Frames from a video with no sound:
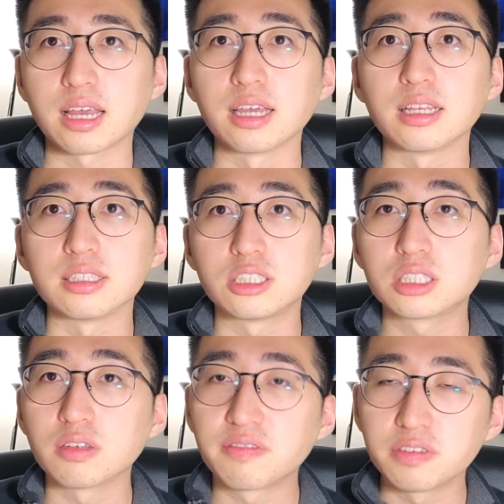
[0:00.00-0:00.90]
and just
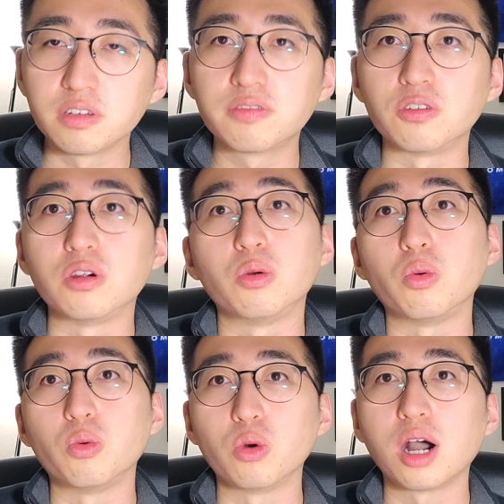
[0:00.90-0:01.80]
a feel for
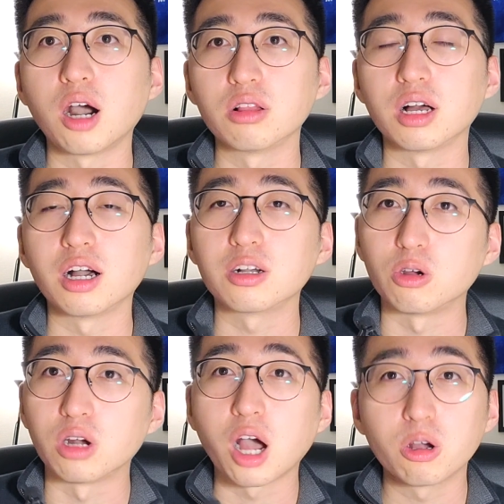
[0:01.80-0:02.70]
how long or
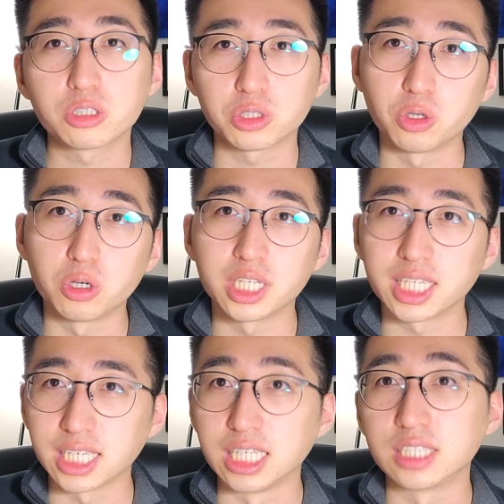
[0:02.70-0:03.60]
how short
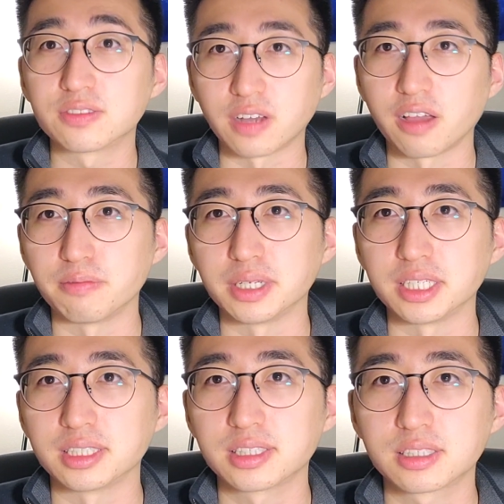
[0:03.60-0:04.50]
is 5
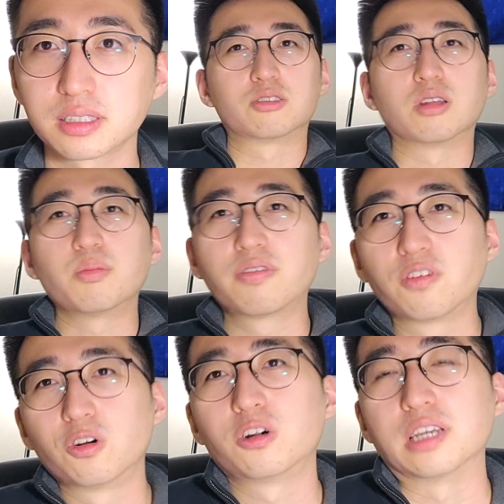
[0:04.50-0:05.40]
minutes. So number
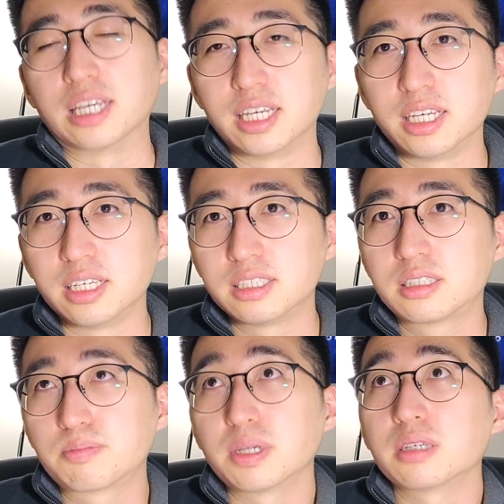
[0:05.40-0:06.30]
4 is
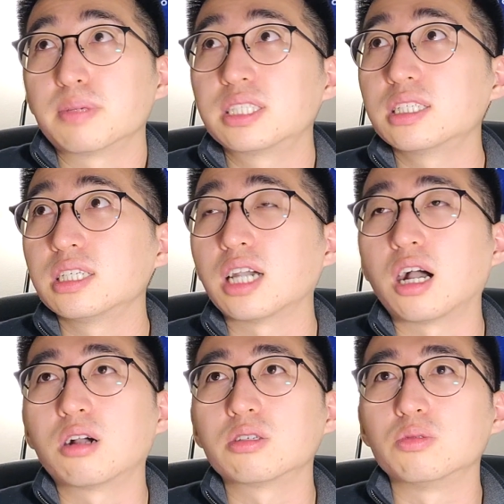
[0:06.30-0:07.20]
basically
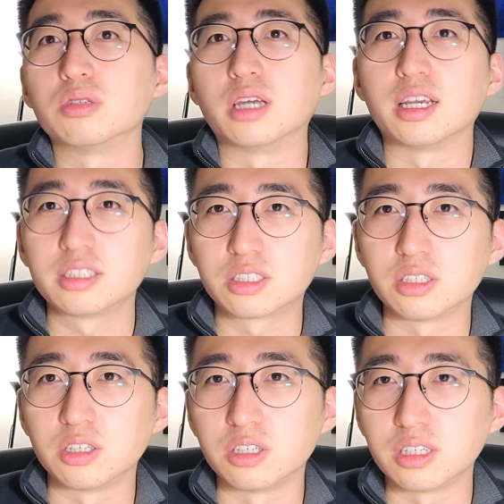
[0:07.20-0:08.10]
how you would
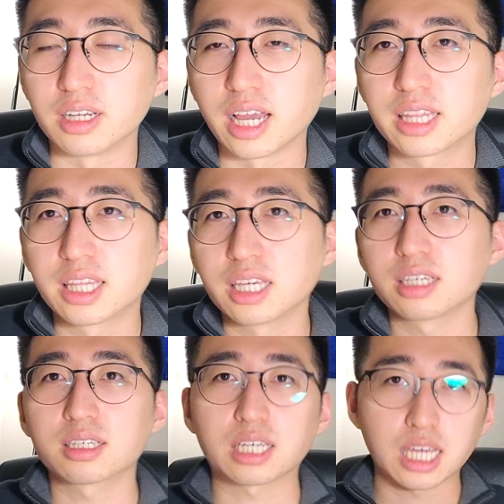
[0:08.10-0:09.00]
answer. I
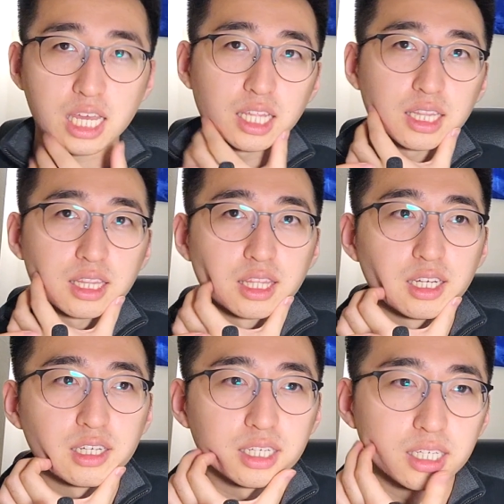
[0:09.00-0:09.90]
think
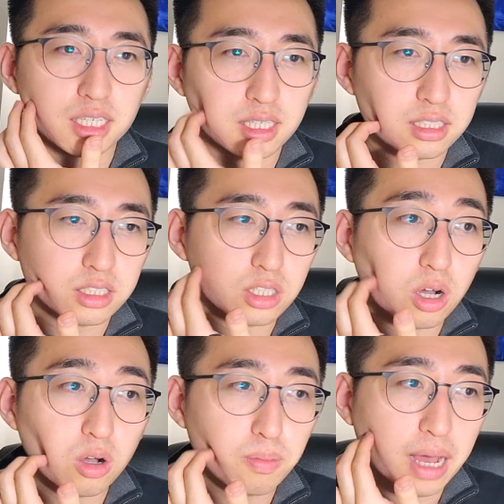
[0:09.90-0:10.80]
there is
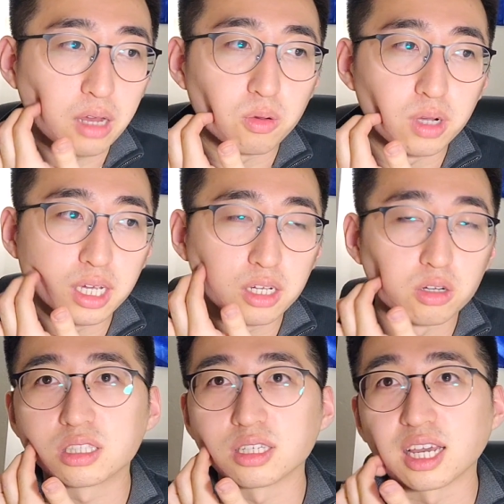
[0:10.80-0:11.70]
no bad way
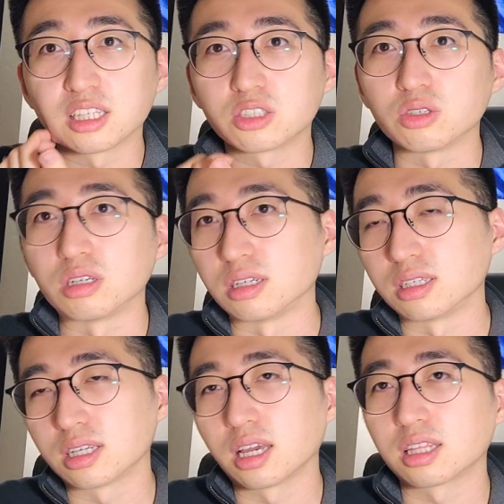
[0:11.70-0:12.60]
to answer it. I